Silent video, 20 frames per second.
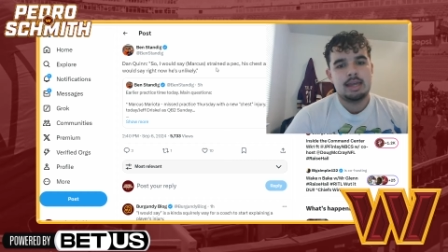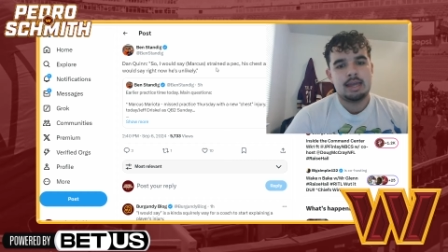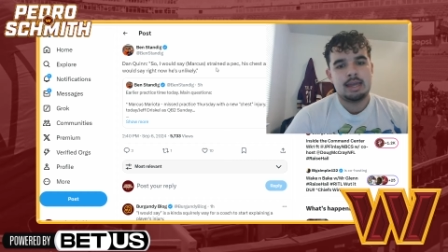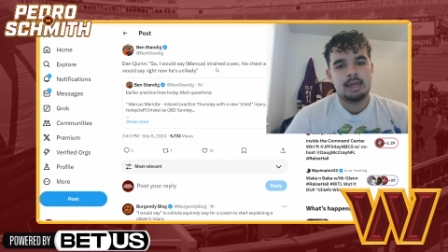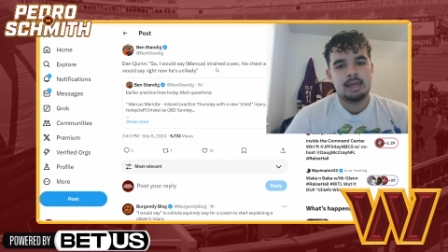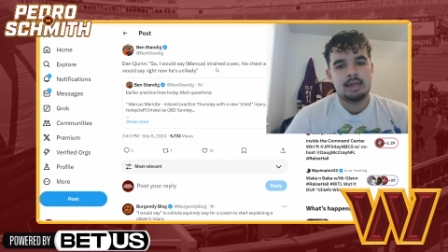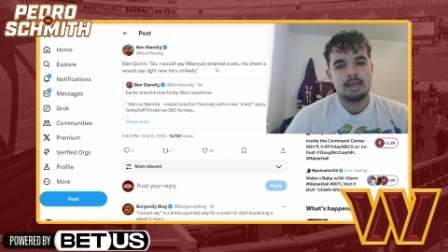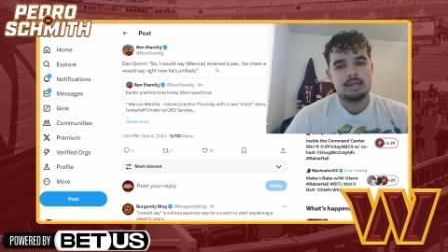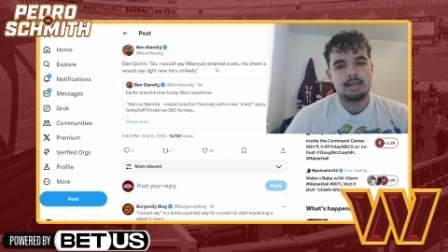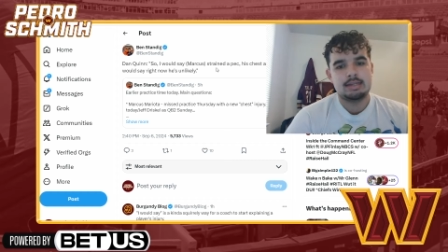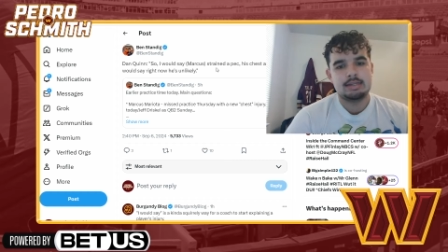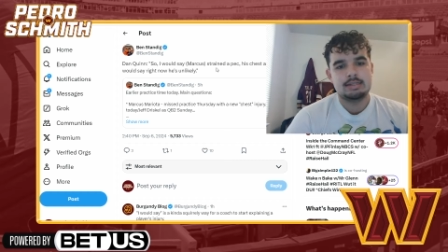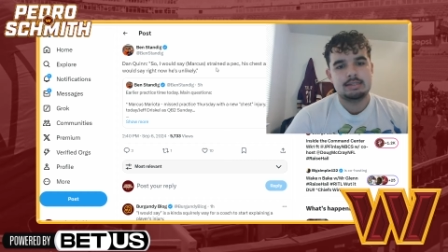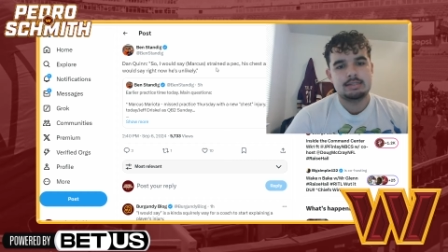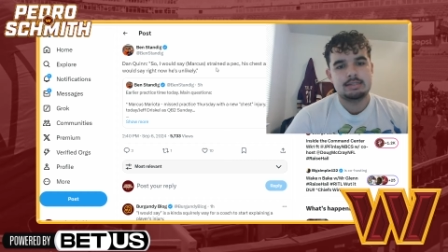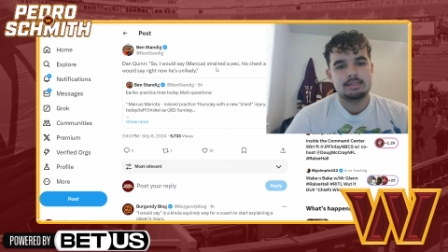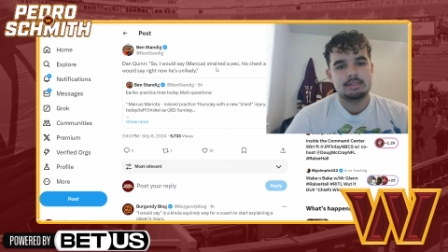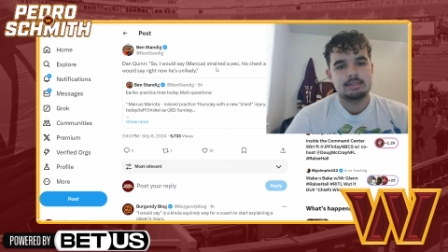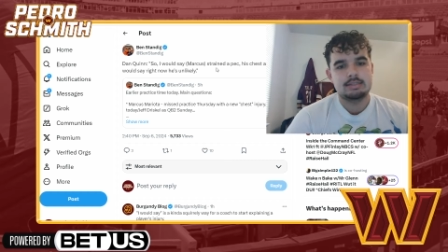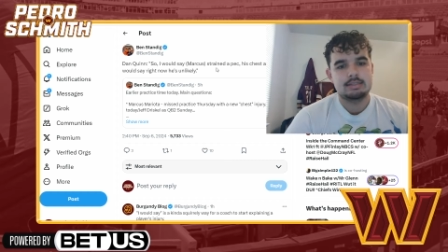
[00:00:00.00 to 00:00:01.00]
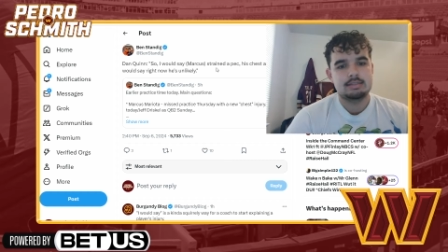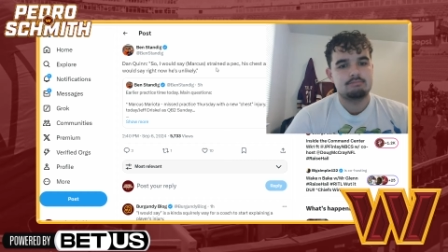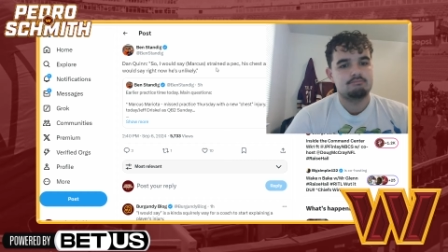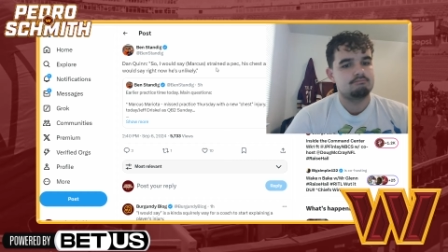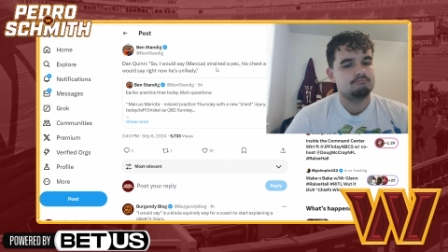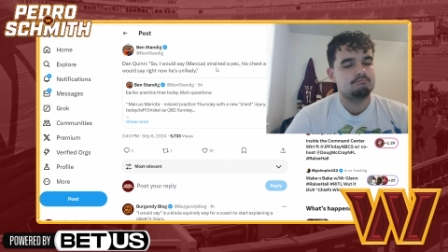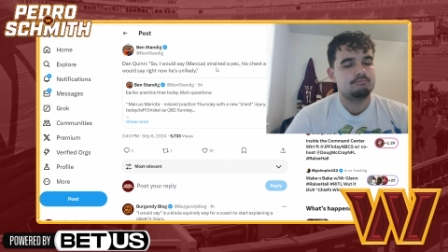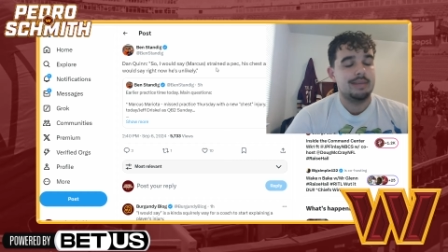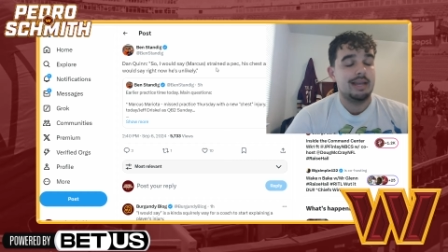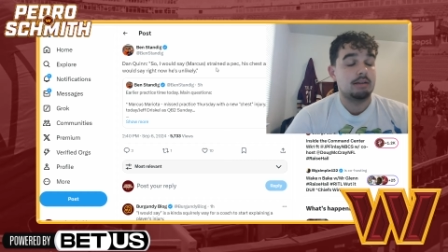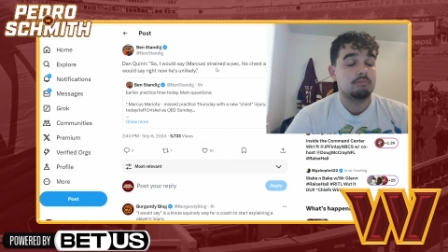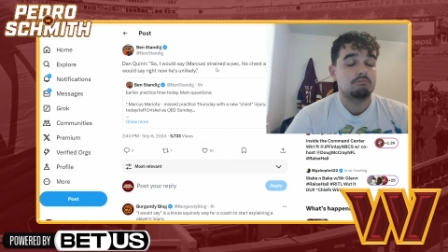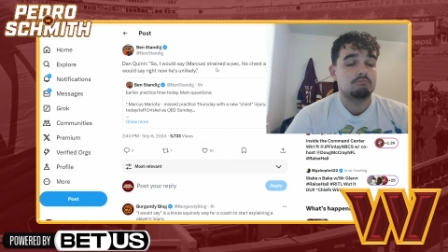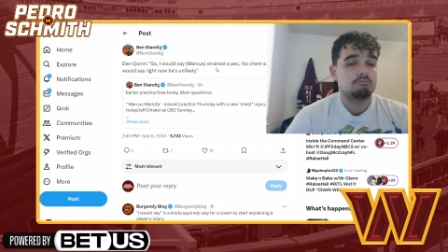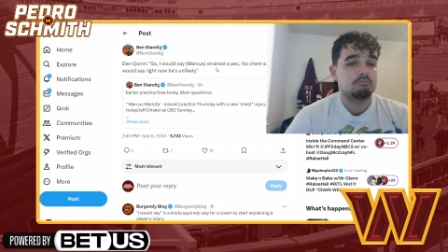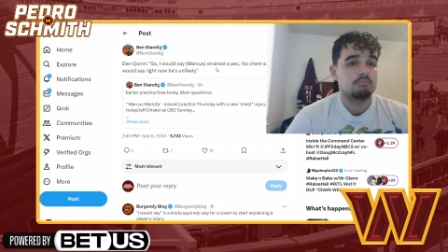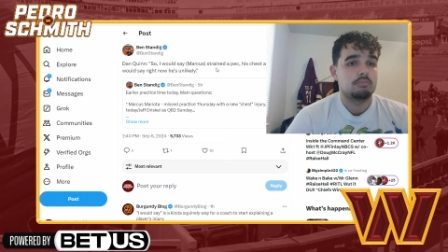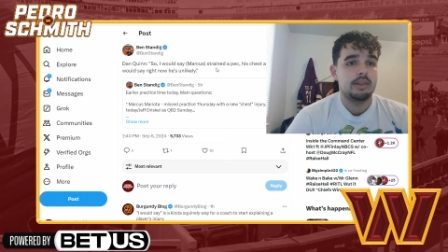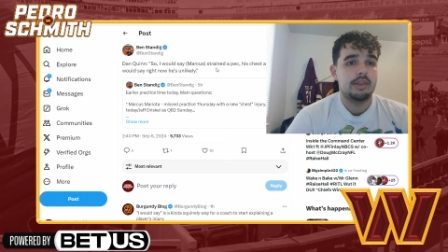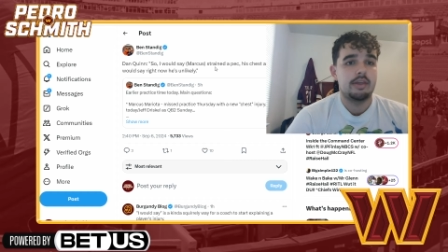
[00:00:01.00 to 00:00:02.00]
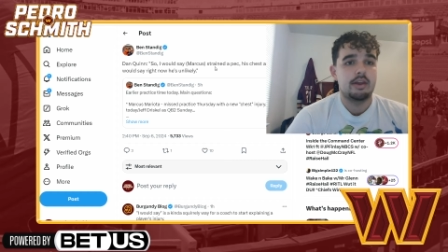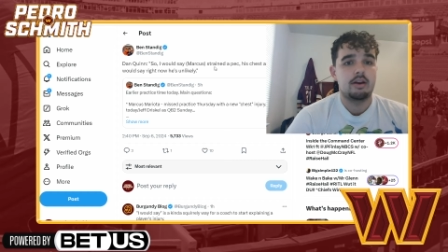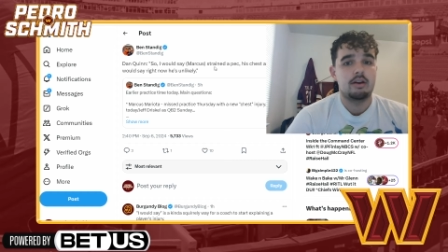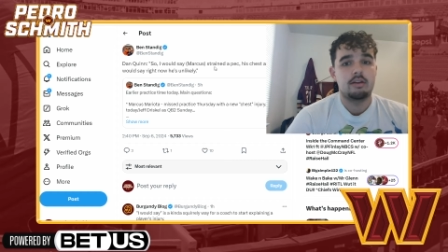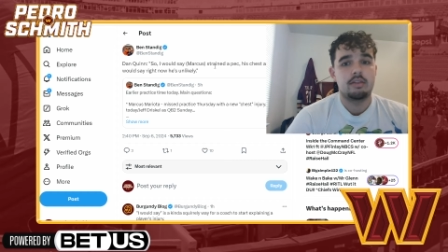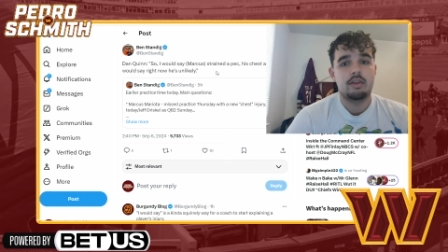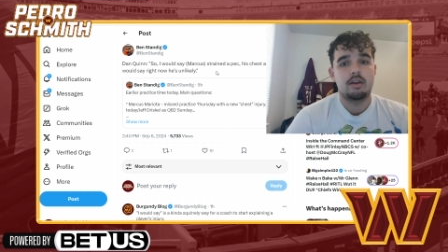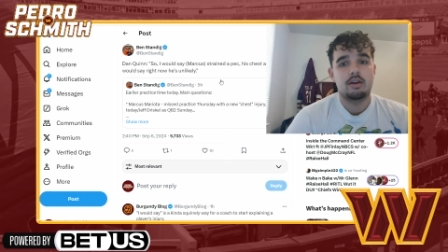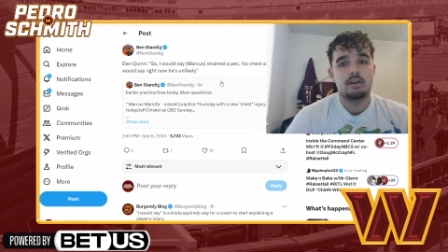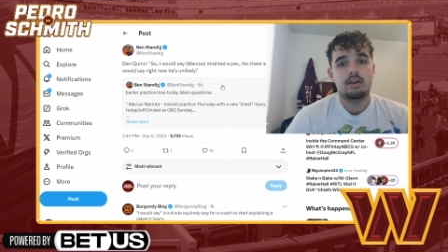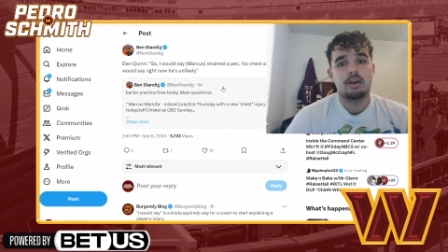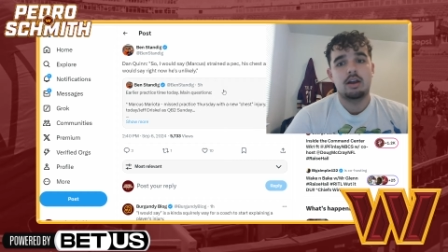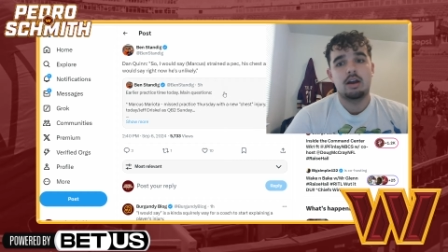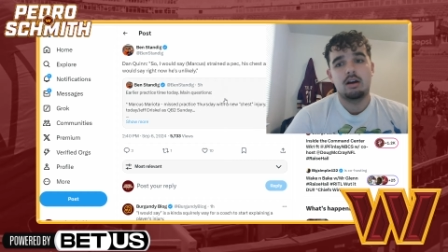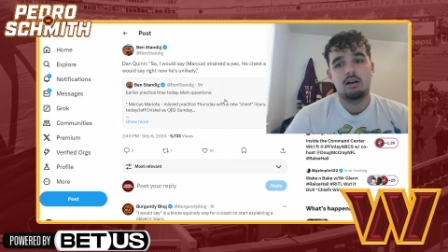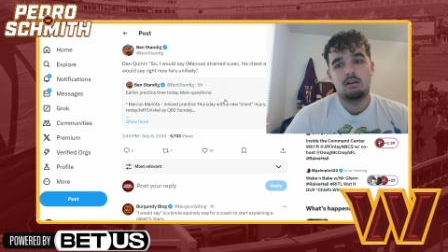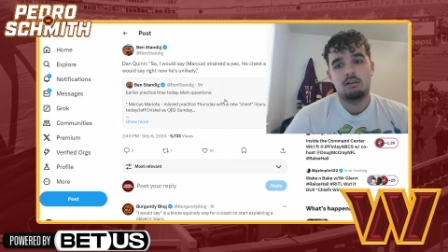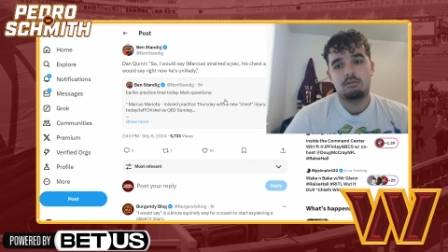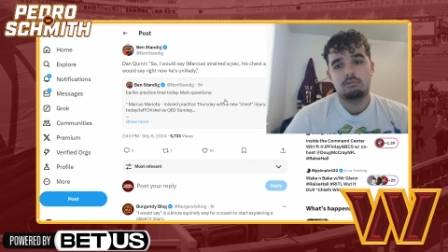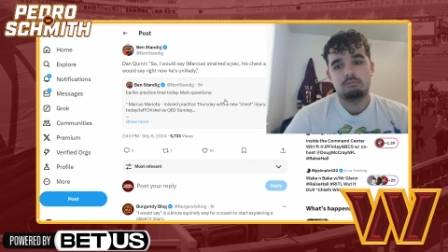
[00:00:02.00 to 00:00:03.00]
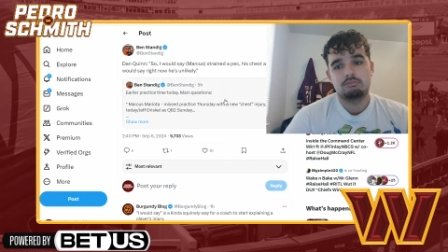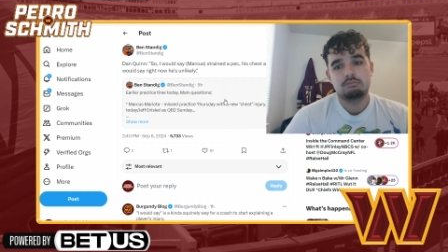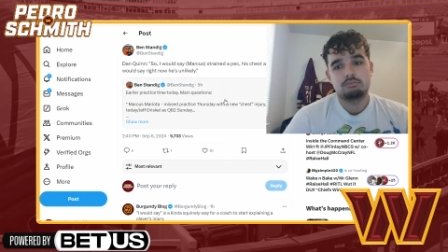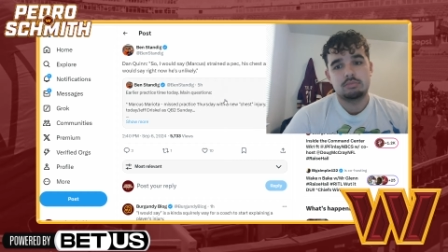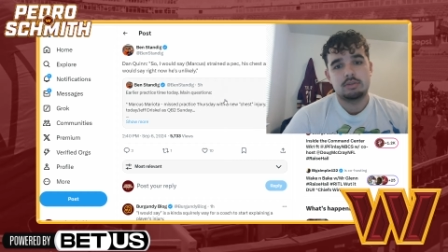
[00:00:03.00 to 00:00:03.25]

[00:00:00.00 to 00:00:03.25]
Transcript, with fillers: And yeah, there there you go.